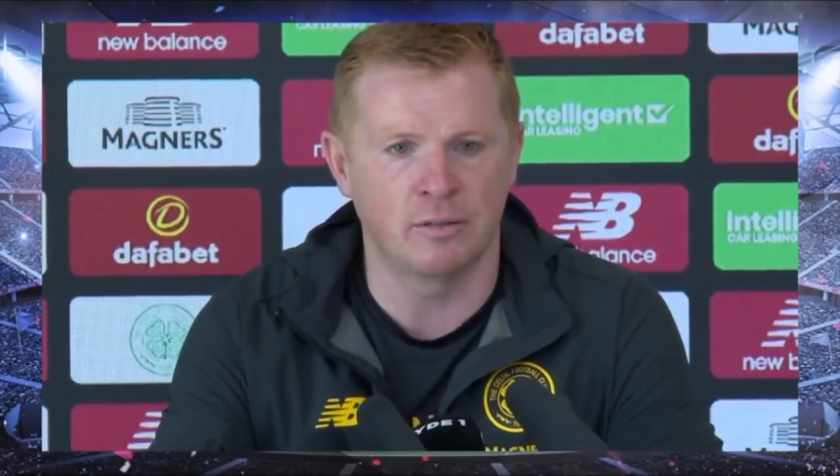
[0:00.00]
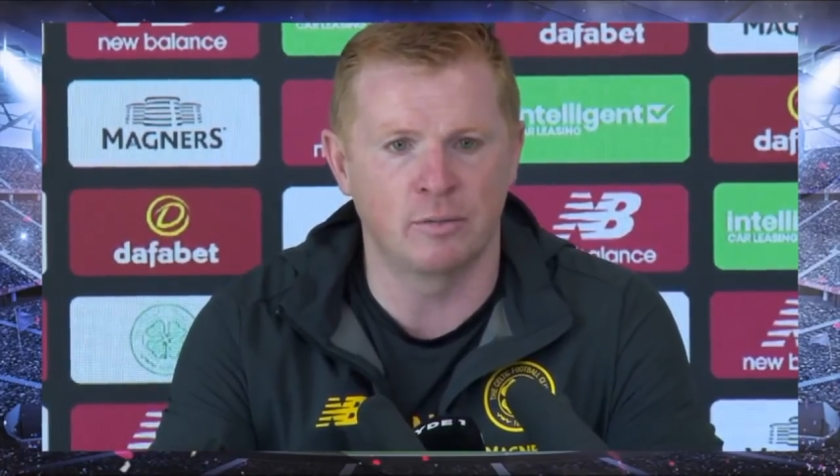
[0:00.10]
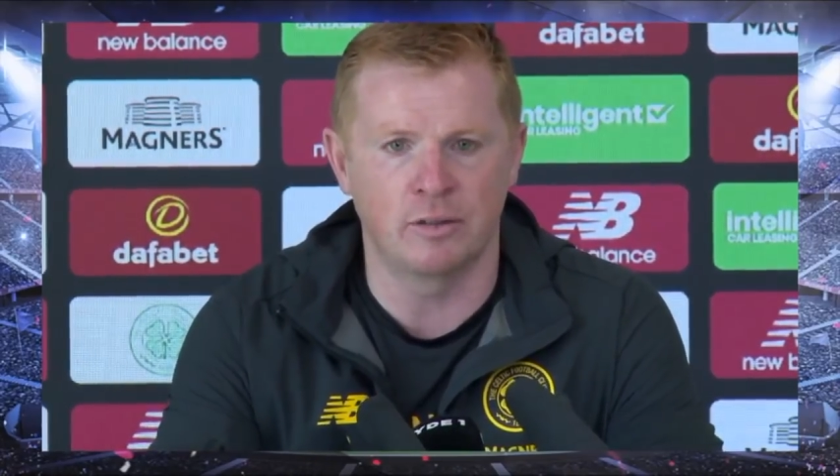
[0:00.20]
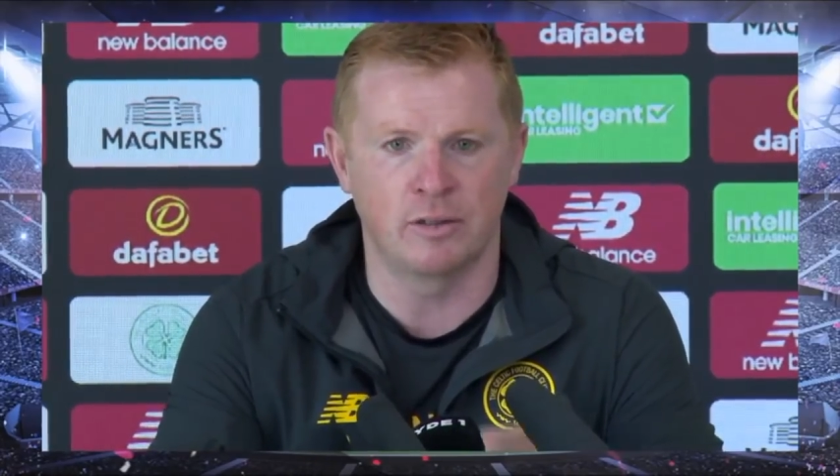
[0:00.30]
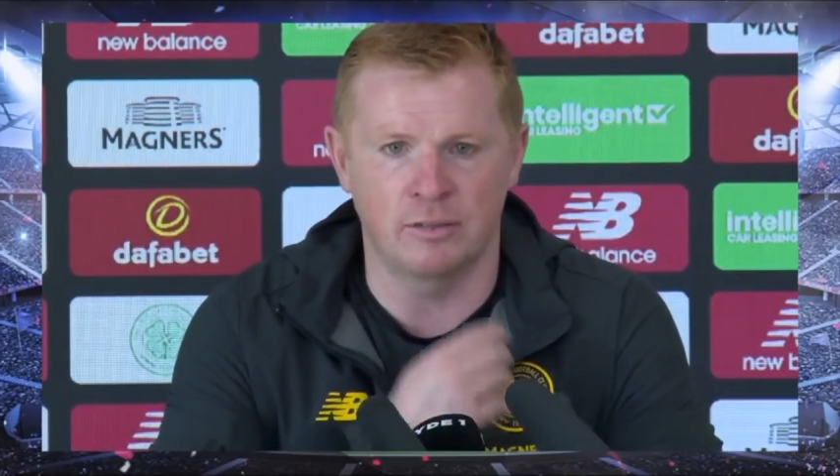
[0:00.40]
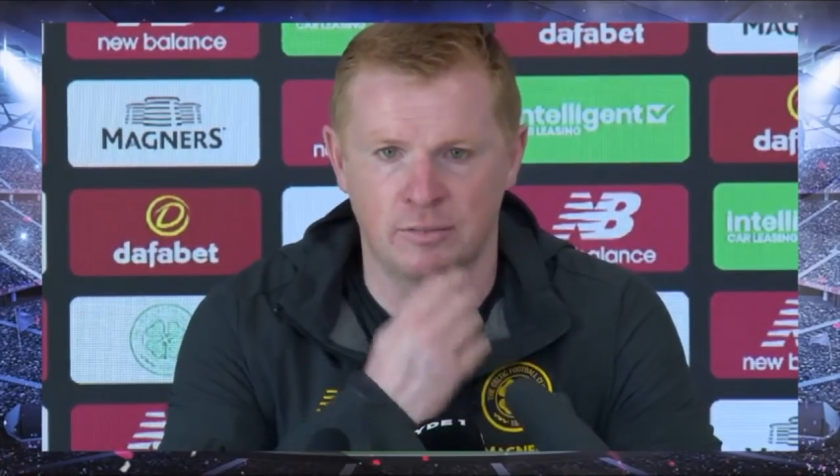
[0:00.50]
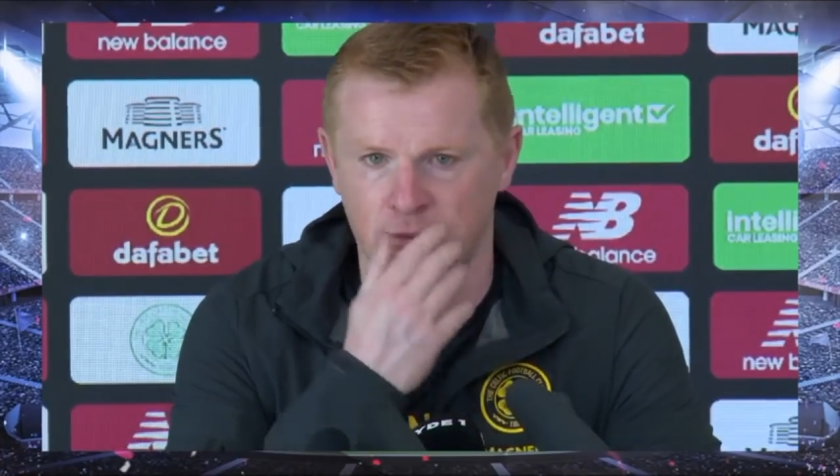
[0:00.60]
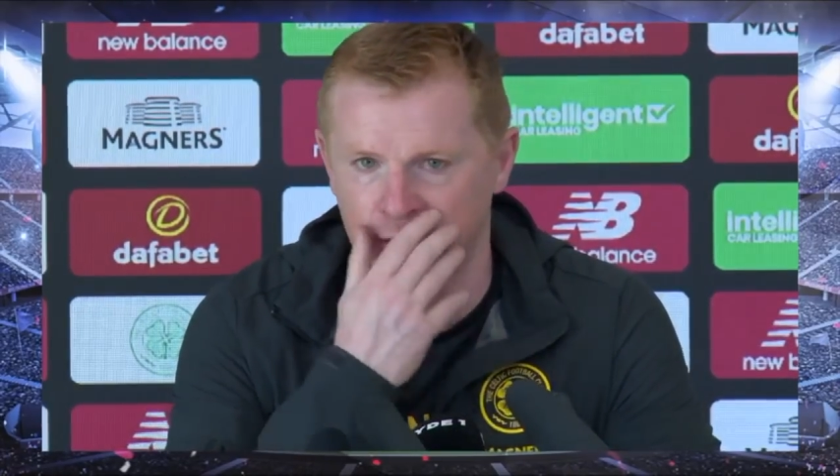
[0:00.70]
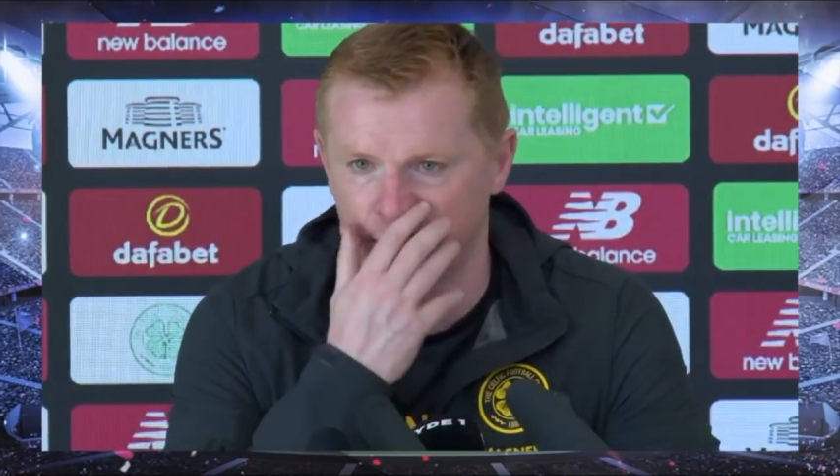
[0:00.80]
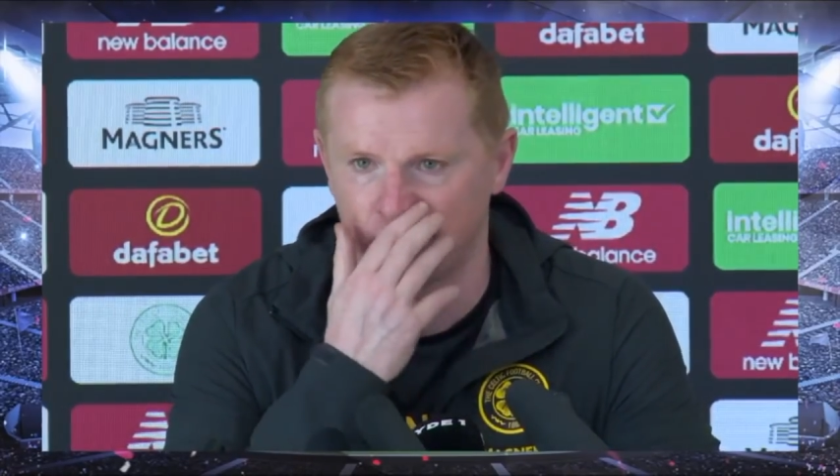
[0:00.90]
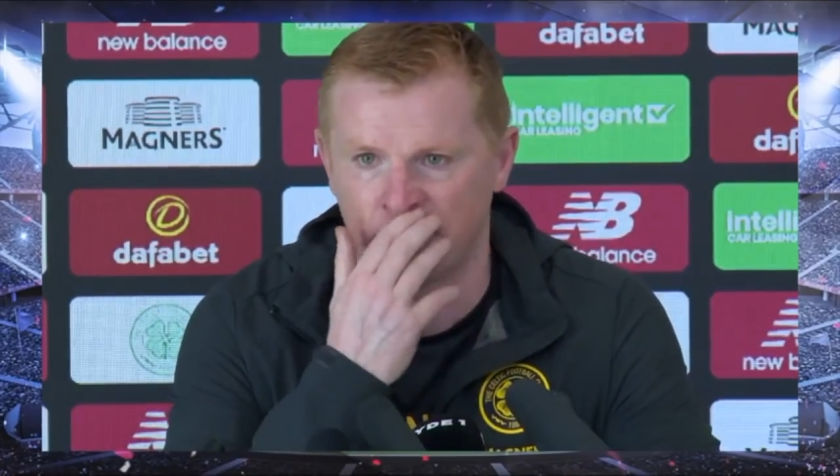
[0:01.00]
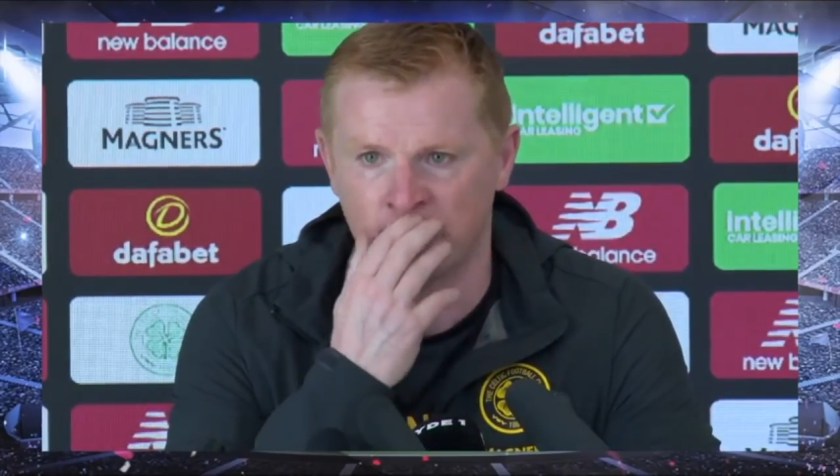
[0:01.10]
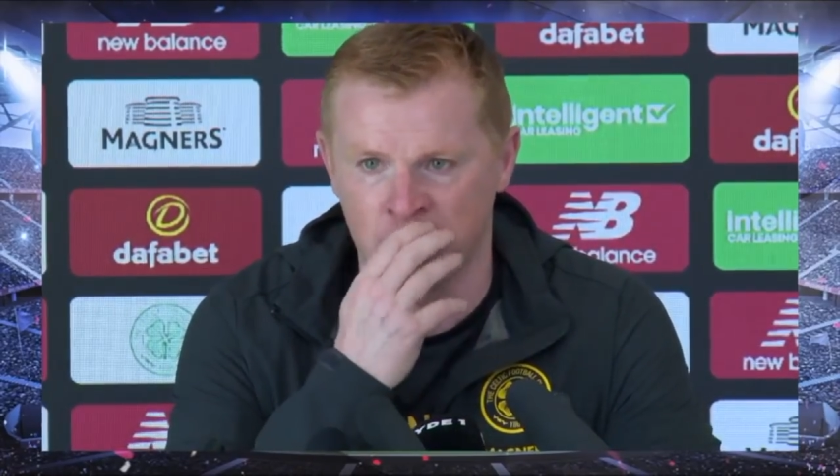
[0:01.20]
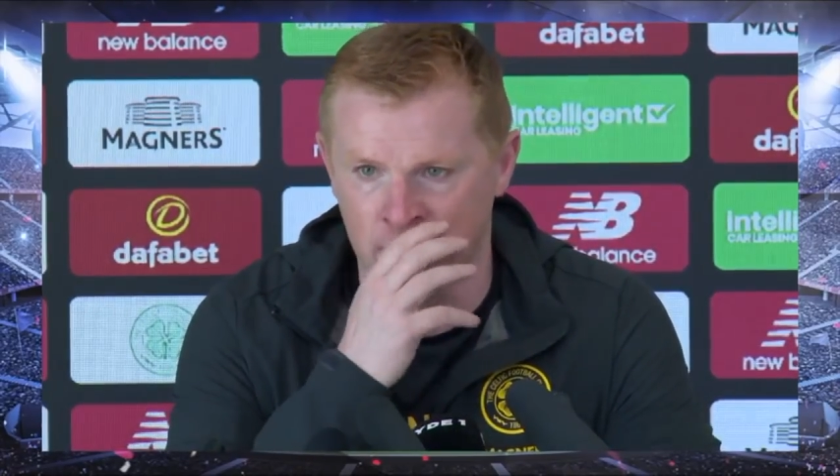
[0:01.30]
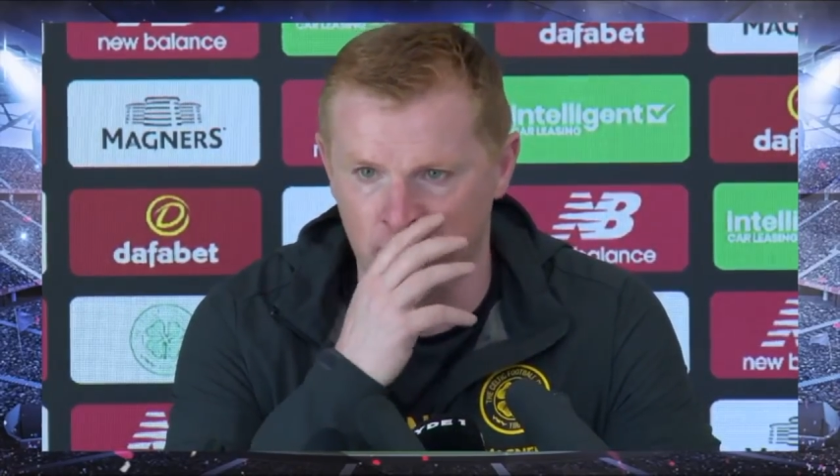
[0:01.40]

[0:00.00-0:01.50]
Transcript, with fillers: You know, we all live in a de-